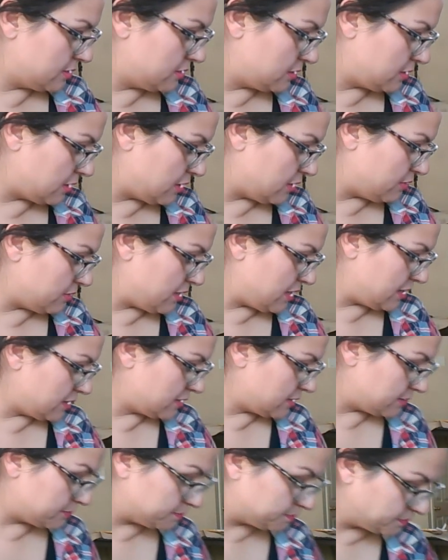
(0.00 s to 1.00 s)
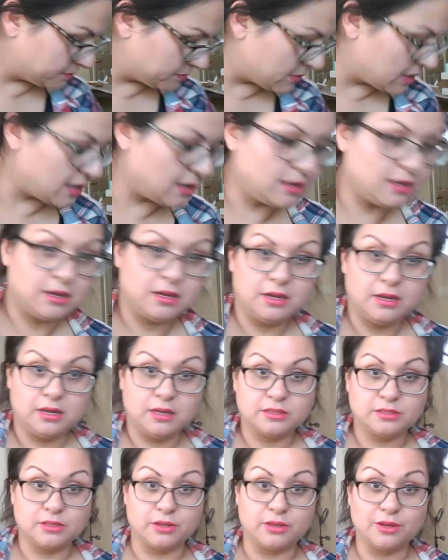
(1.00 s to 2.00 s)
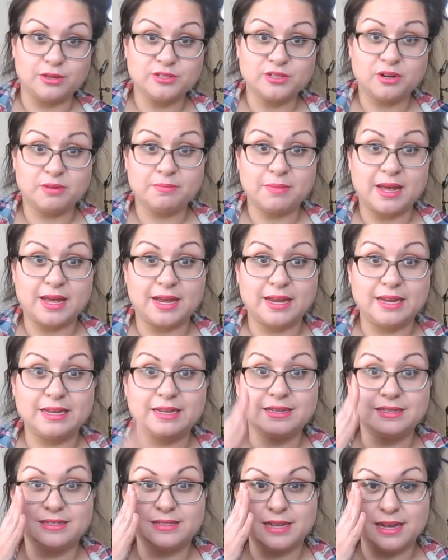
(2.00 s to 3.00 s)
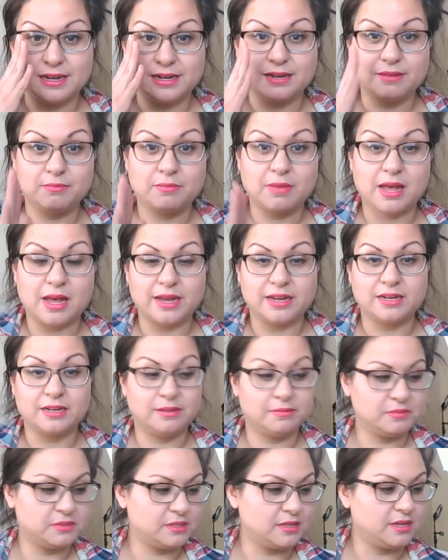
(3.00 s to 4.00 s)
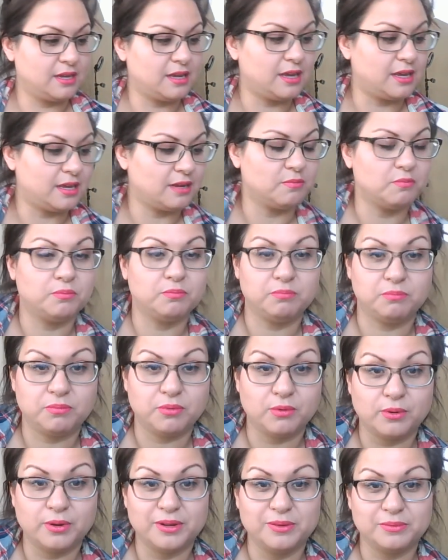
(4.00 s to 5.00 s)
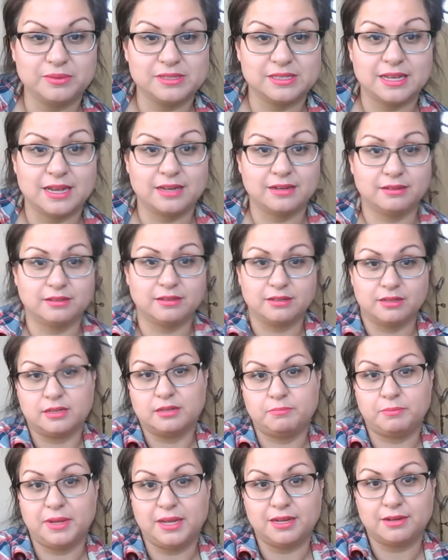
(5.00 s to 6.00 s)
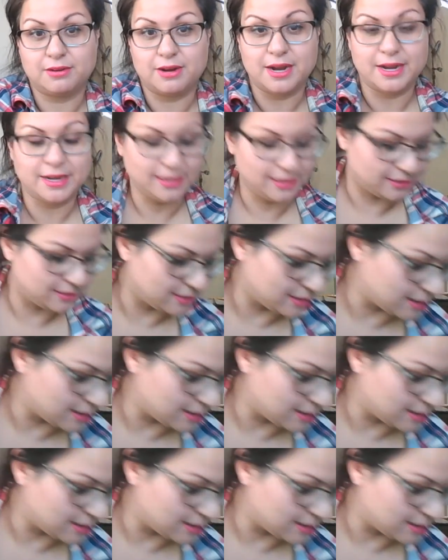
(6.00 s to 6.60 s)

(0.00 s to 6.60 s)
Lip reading: clothing. So those are my denim items, and boy, was that a good pick, right?